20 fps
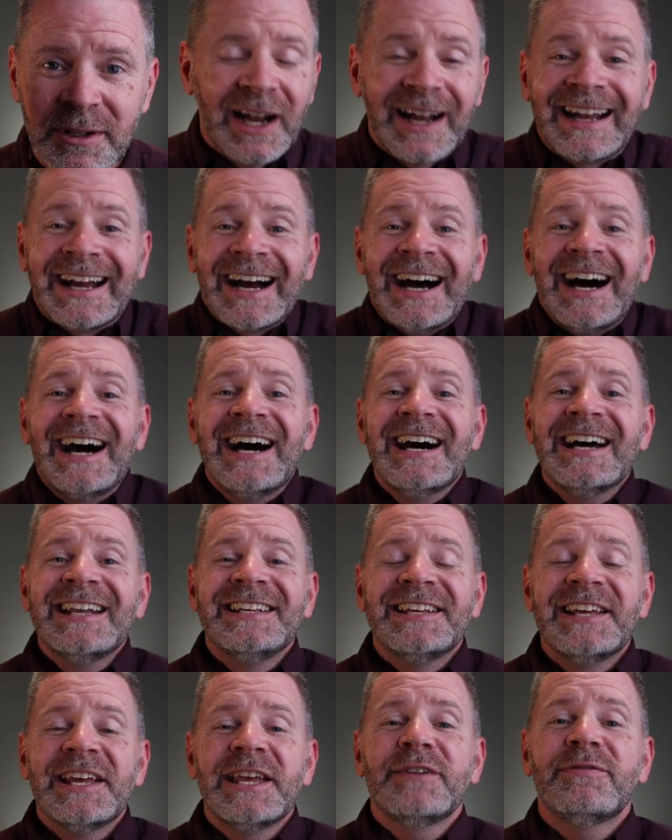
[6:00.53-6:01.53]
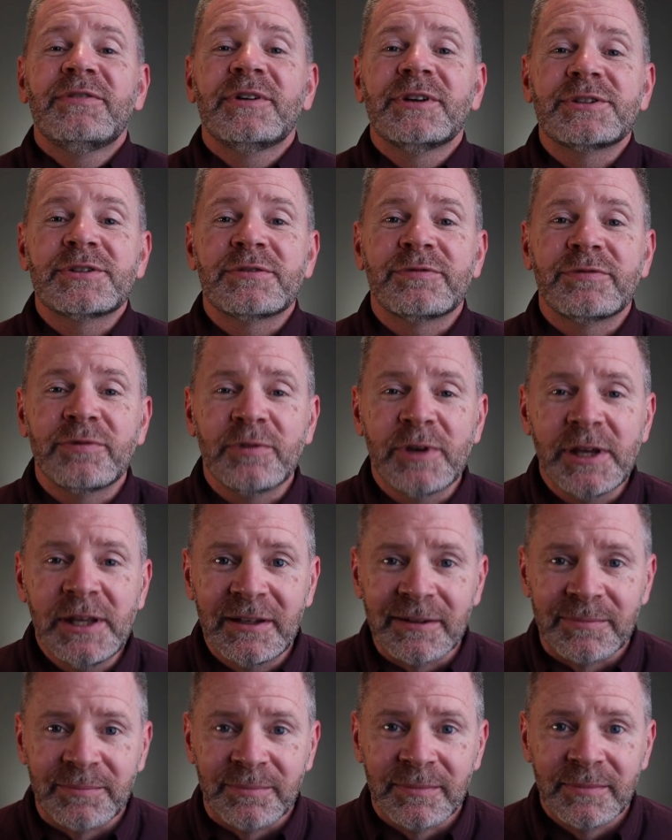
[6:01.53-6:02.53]
God gave us
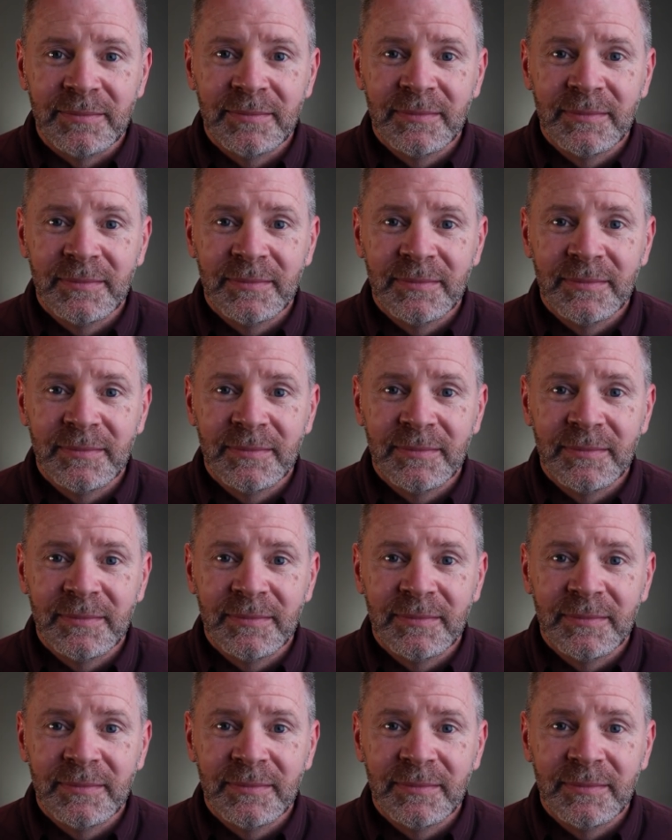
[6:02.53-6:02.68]
freedom